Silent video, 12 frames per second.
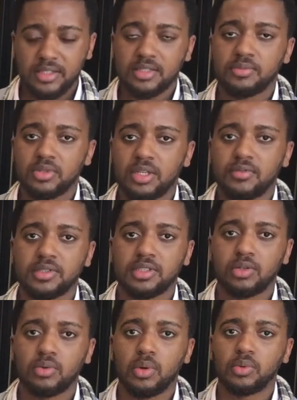asked them to give
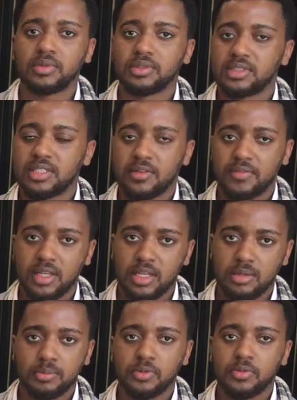us a quote, see if
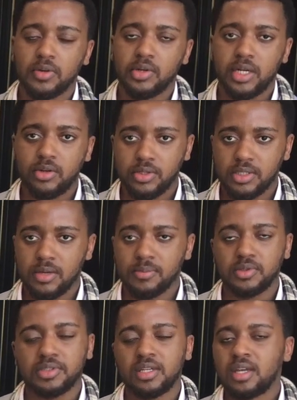they can improve on our
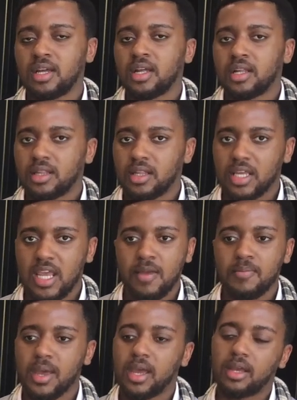samples. They
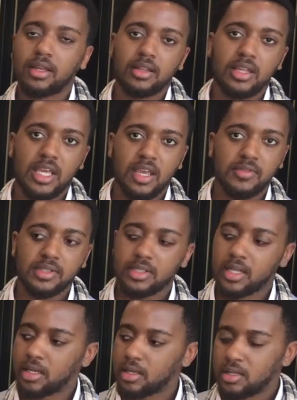came back, they gave
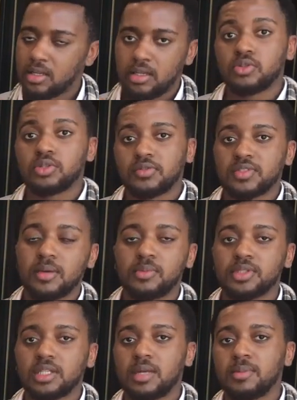us like pictures of
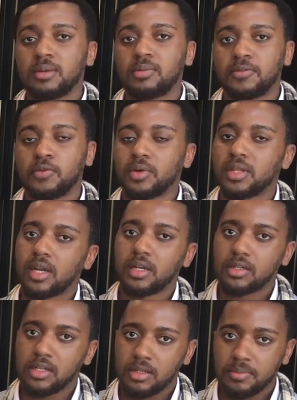samples that they made before
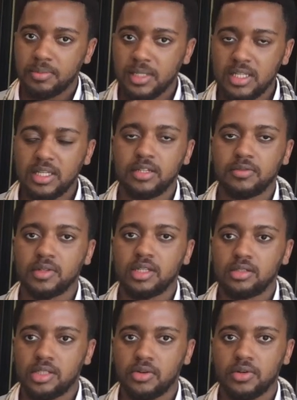that had a completely
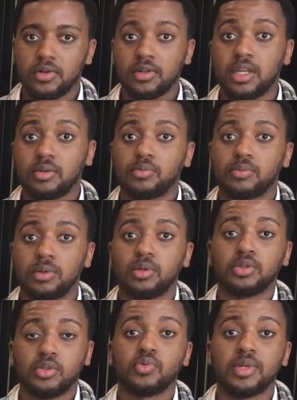different interior that
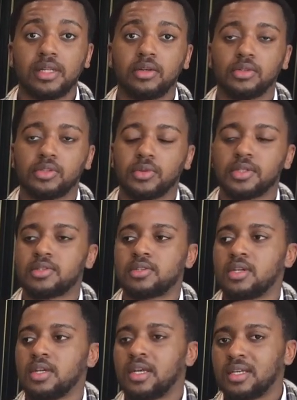looked really good to
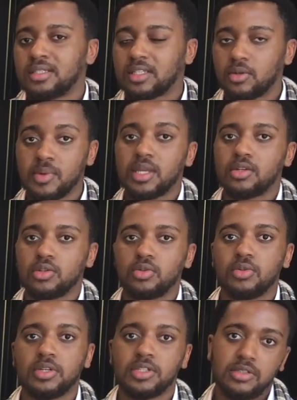us. Said we
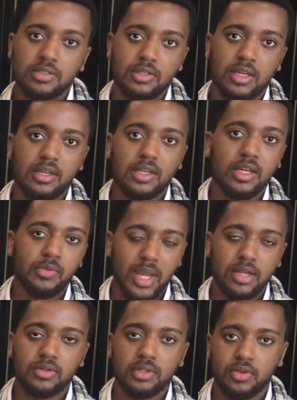can do this.
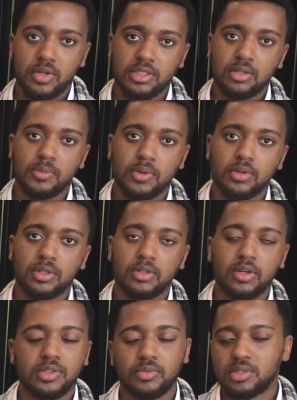We had to increase the per
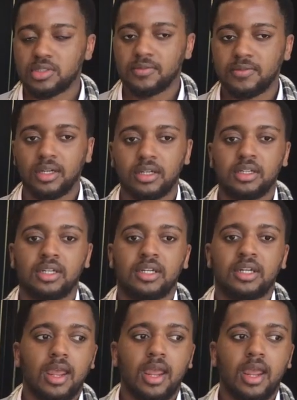unit cost, which is fine